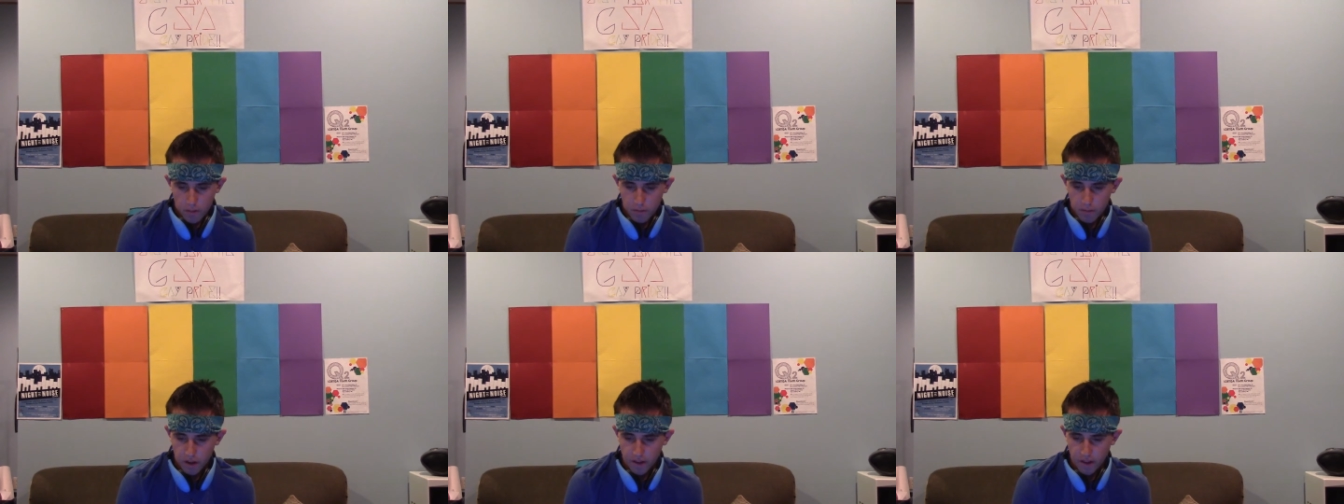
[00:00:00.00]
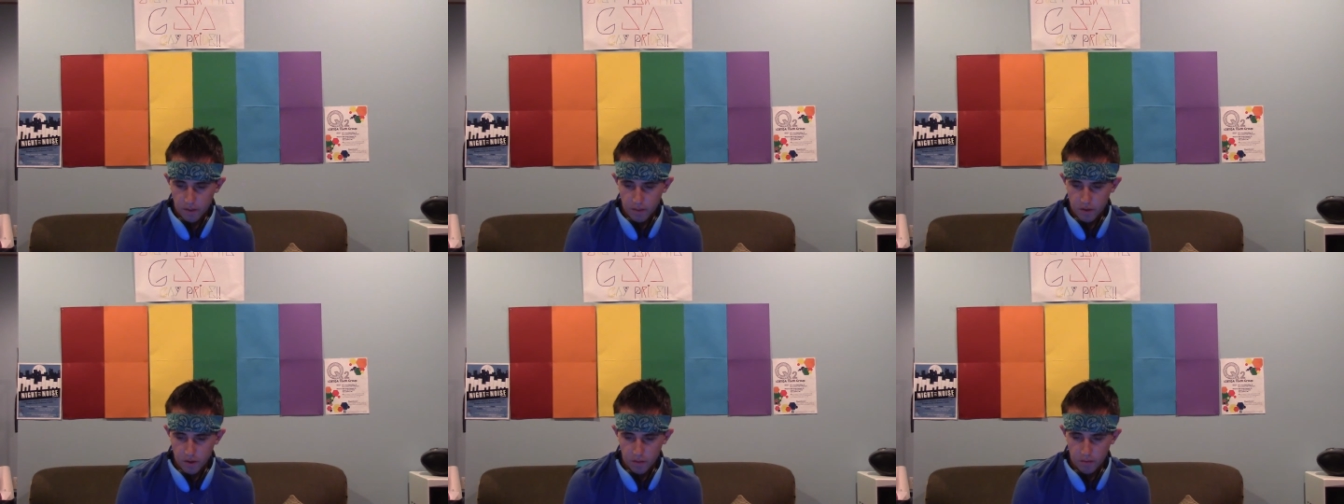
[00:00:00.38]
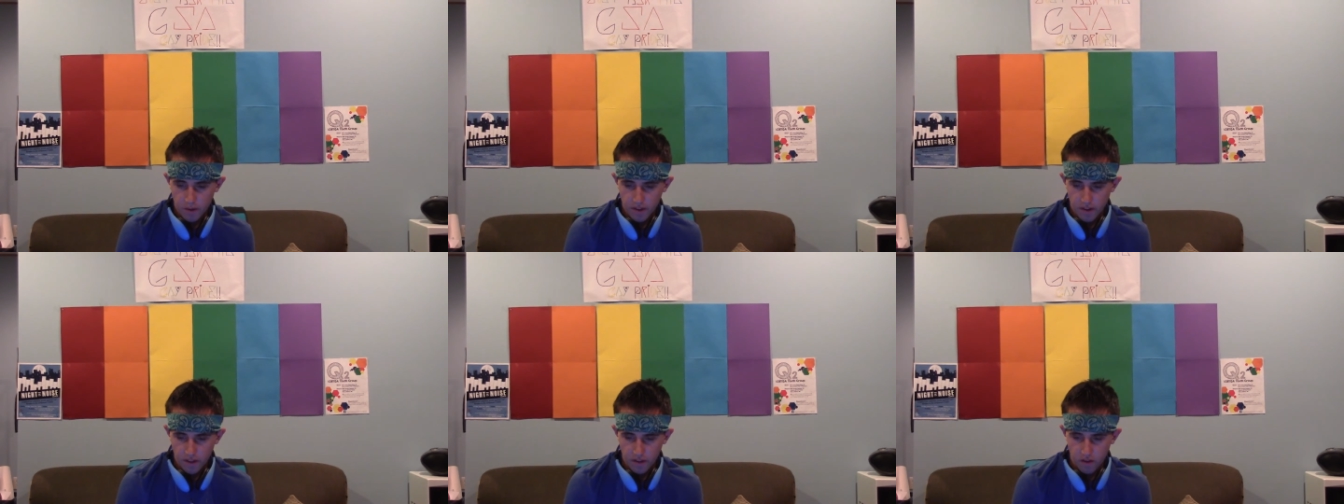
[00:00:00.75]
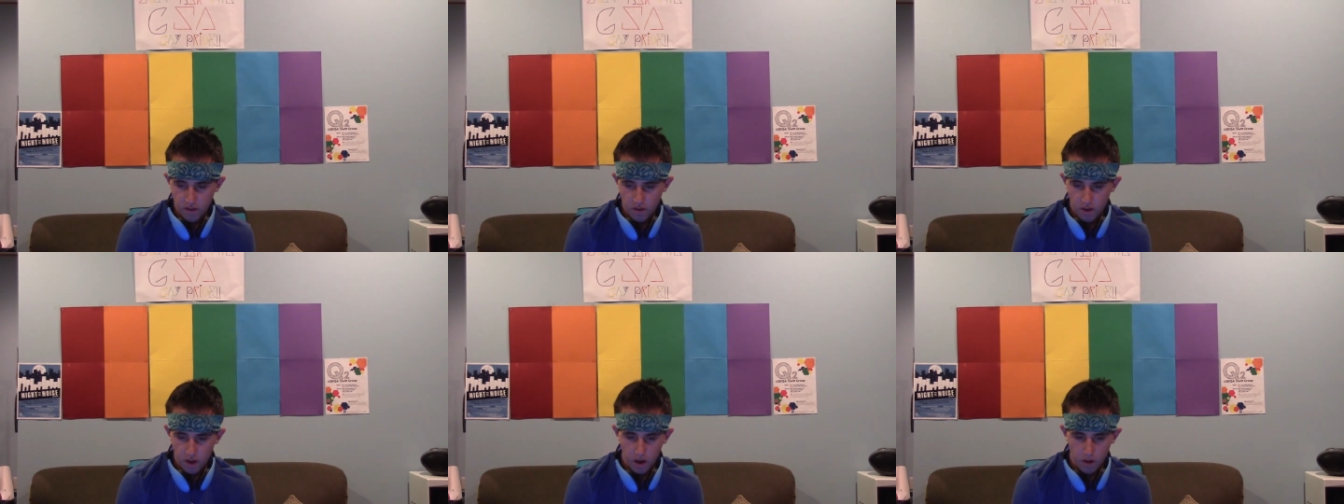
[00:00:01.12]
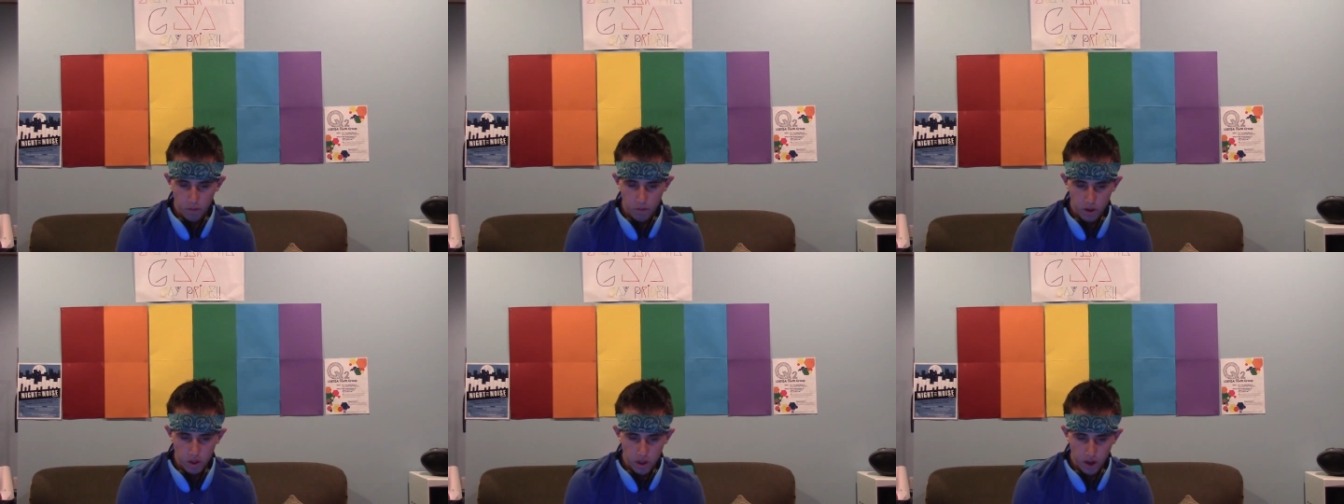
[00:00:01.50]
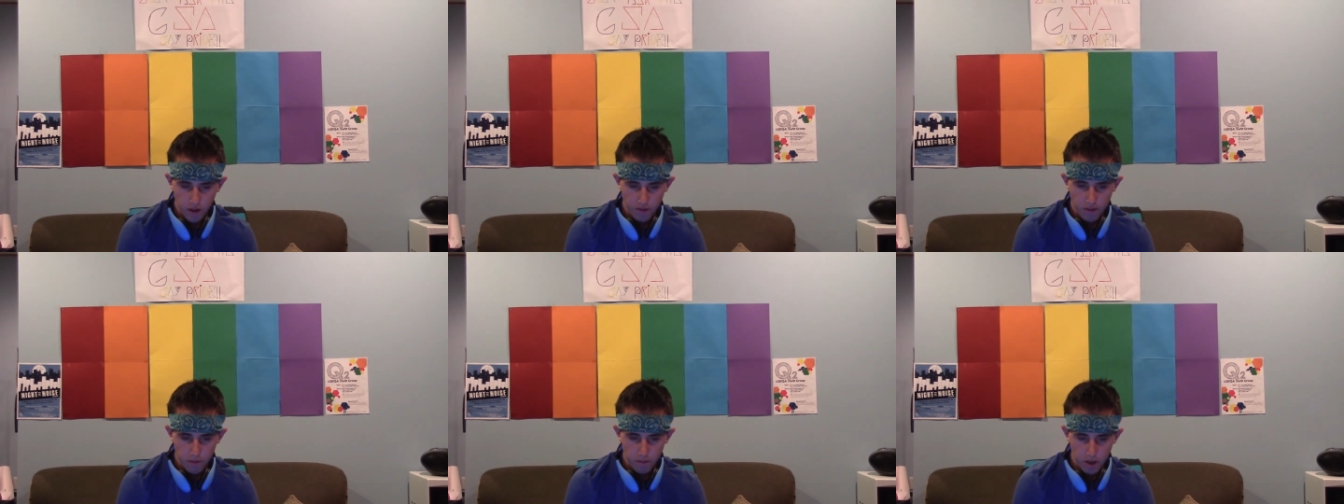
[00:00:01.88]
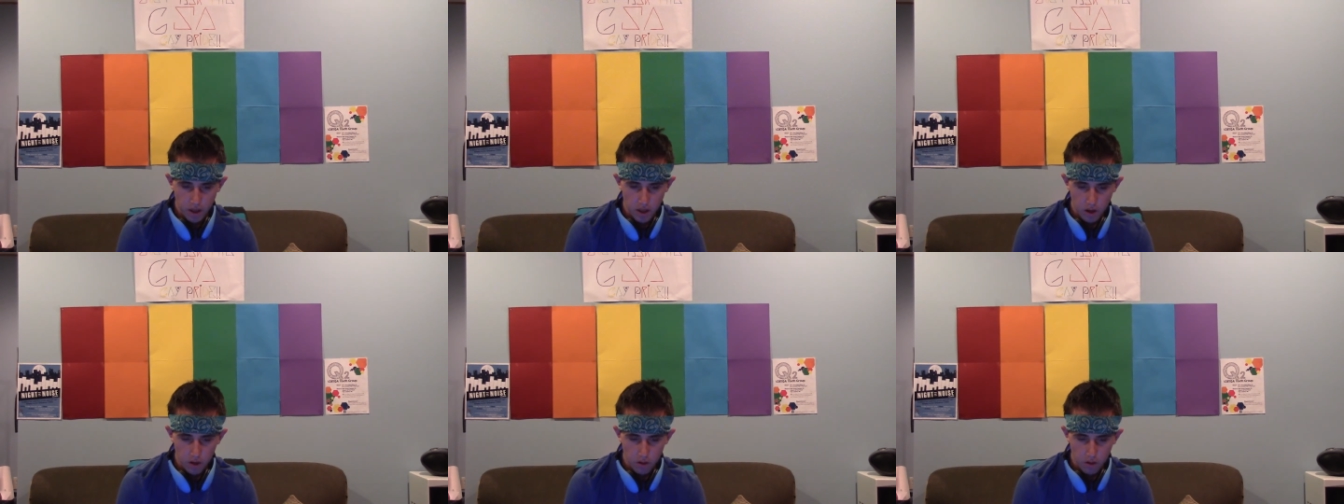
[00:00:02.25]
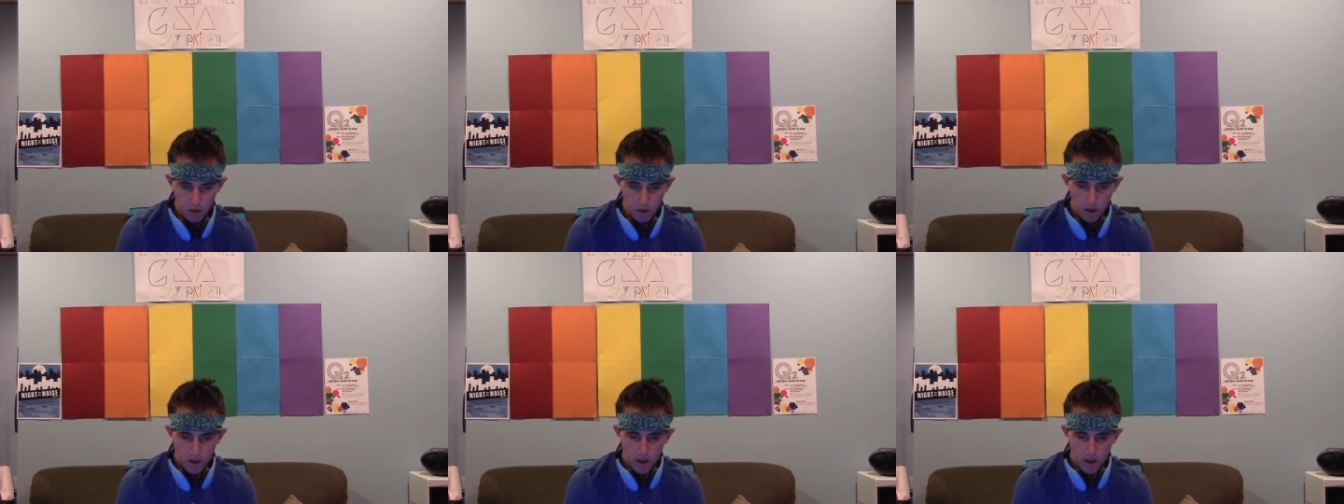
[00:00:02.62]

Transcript: Plus, I'm sure my sister and aunt would love to meet you.